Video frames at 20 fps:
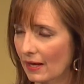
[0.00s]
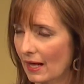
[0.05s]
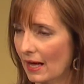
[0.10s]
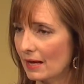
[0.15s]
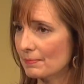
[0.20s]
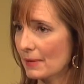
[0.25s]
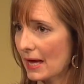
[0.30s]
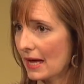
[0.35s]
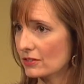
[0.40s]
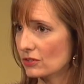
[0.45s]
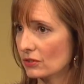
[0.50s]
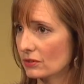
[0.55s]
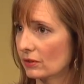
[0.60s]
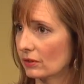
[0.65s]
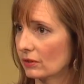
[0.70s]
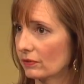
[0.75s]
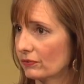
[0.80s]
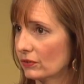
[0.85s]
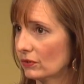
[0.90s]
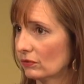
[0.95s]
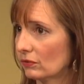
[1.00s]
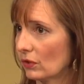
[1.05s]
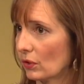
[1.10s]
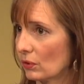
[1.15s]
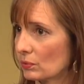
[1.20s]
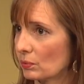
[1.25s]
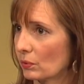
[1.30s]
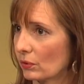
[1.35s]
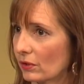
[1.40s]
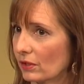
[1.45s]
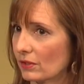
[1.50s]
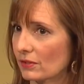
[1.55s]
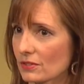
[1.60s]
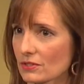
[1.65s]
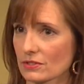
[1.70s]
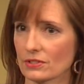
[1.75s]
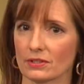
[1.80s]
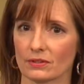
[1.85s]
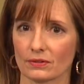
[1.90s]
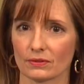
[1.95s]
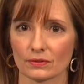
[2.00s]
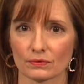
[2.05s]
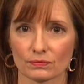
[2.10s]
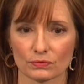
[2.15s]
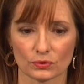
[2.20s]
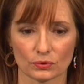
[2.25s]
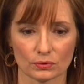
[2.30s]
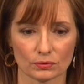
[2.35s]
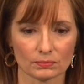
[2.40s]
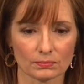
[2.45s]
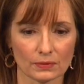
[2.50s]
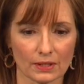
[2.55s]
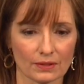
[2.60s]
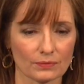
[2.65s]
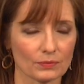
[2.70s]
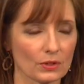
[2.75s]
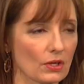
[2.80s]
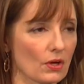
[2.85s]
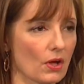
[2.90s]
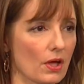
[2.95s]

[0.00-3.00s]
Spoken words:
I imagine there are a few road warriors here in the room, and we